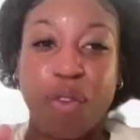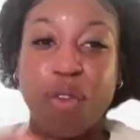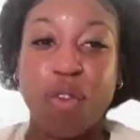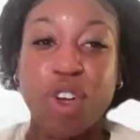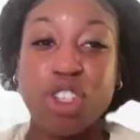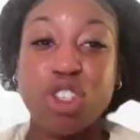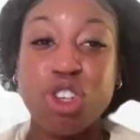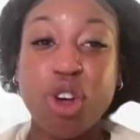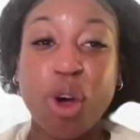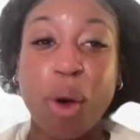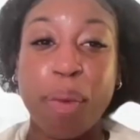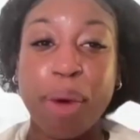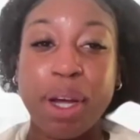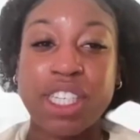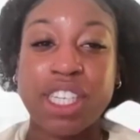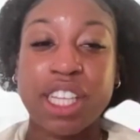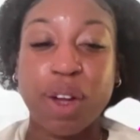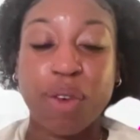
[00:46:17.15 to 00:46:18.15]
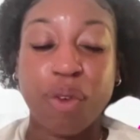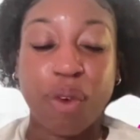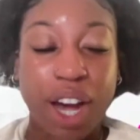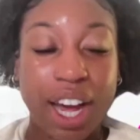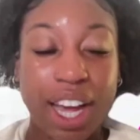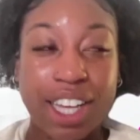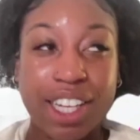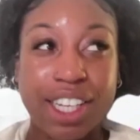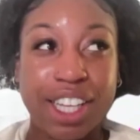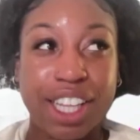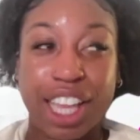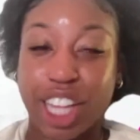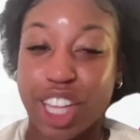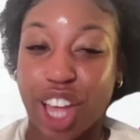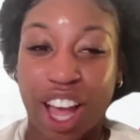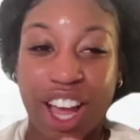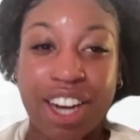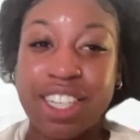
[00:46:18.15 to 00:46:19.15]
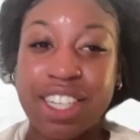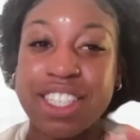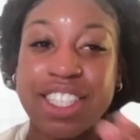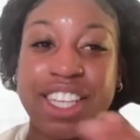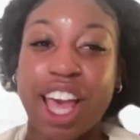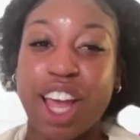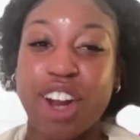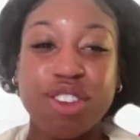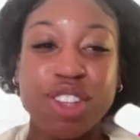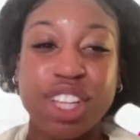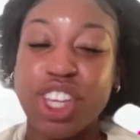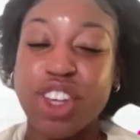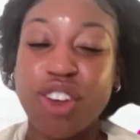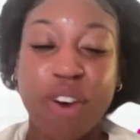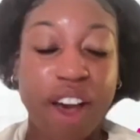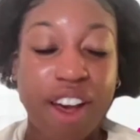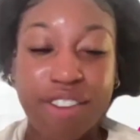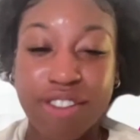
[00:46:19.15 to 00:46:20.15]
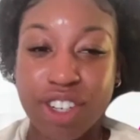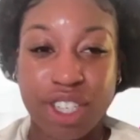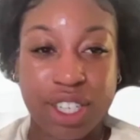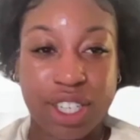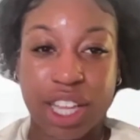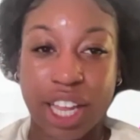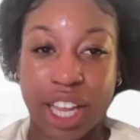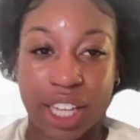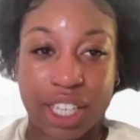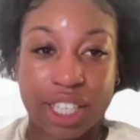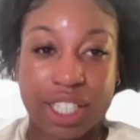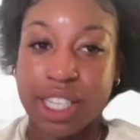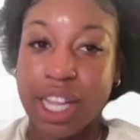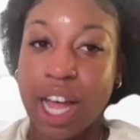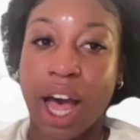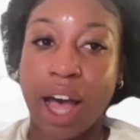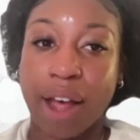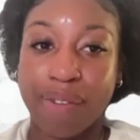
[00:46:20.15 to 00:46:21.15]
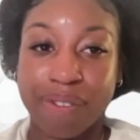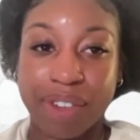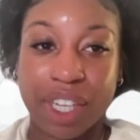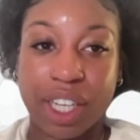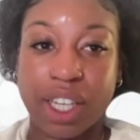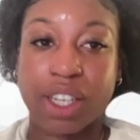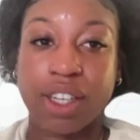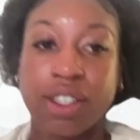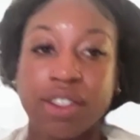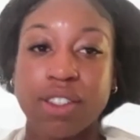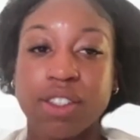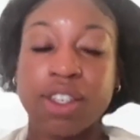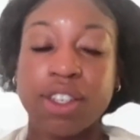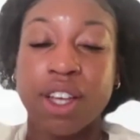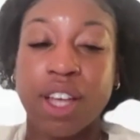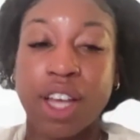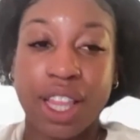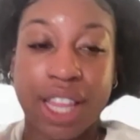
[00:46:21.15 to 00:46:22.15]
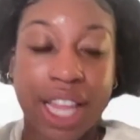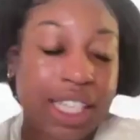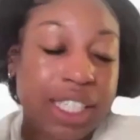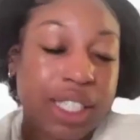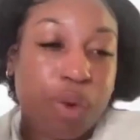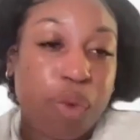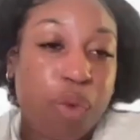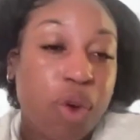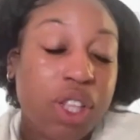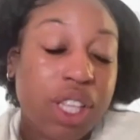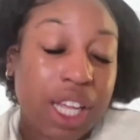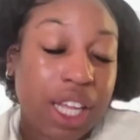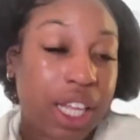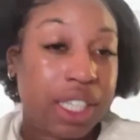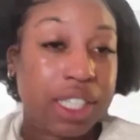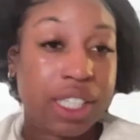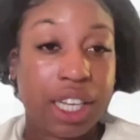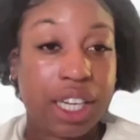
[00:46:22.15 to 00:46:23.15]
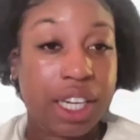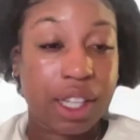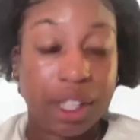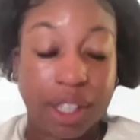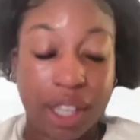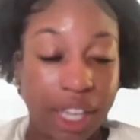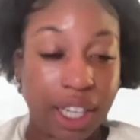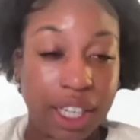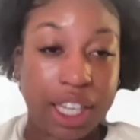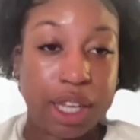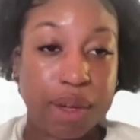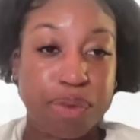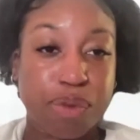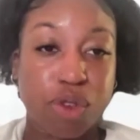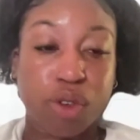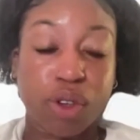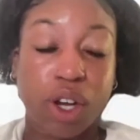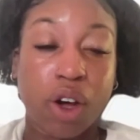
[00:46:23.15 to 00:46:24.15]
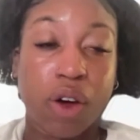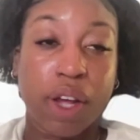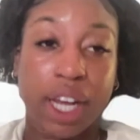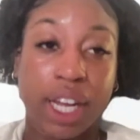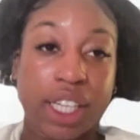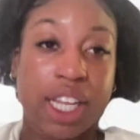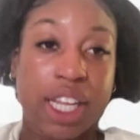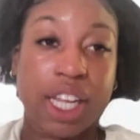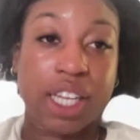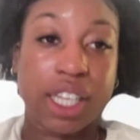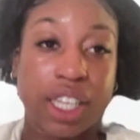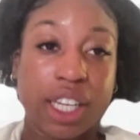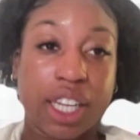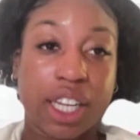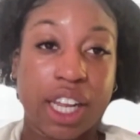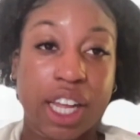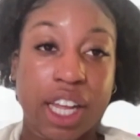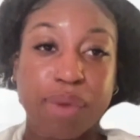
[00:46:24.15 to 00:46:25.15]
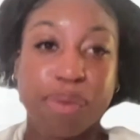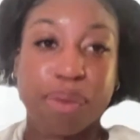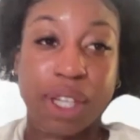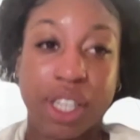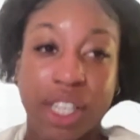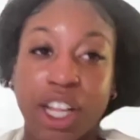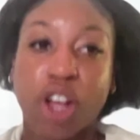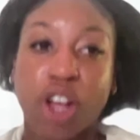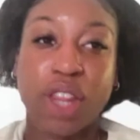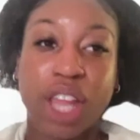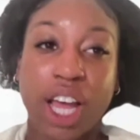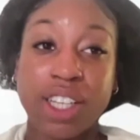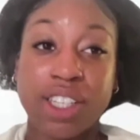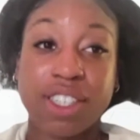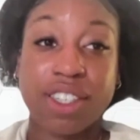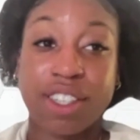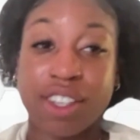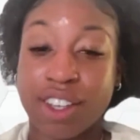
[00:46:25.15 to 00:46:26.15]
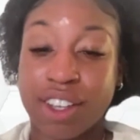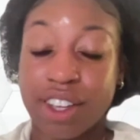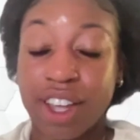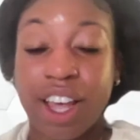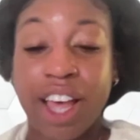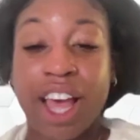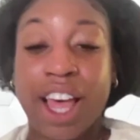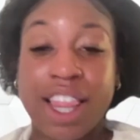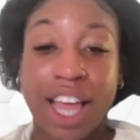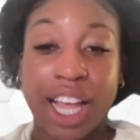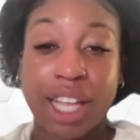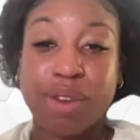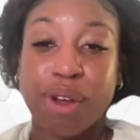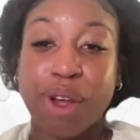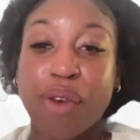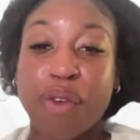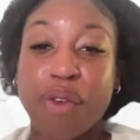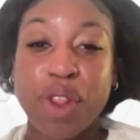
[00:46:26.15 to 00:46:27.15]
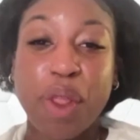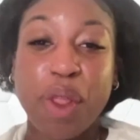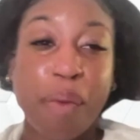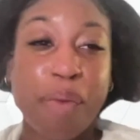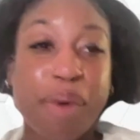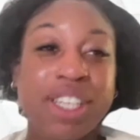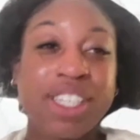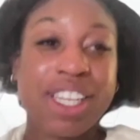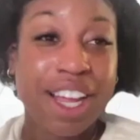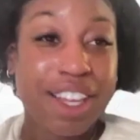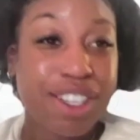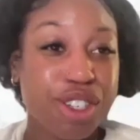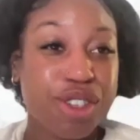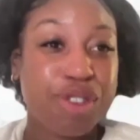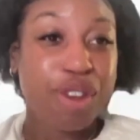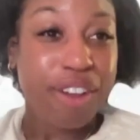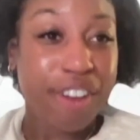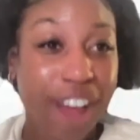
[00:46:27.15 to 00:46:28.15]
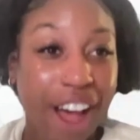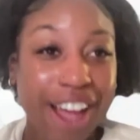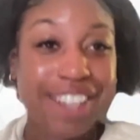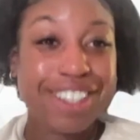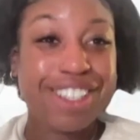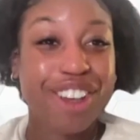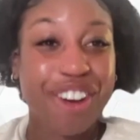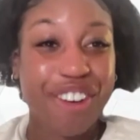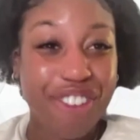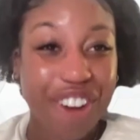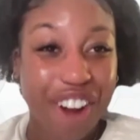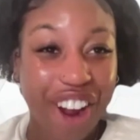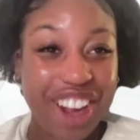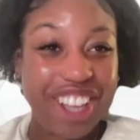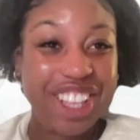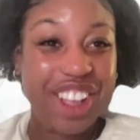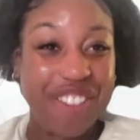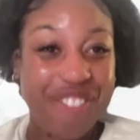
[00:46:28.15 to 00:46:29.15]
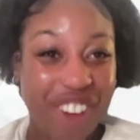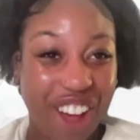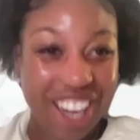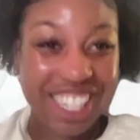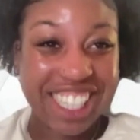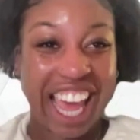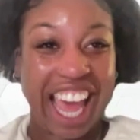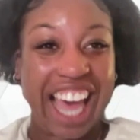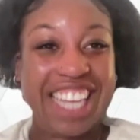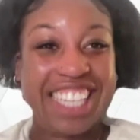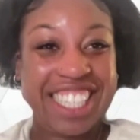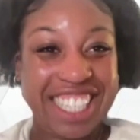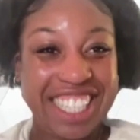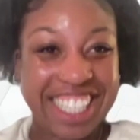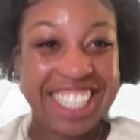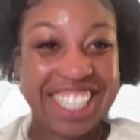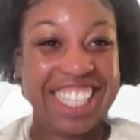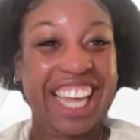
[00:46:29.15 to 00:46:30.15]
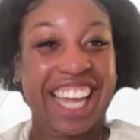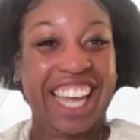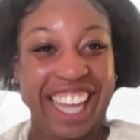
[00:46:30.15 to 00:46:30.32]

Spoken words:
once you go back to that why, like honestly, I don't think you'll ever like stop because that's the one thing that's gonna like keep you going at the end of the day. But no, that's probably one of the best answers we've gotten so far in the podcast. Like,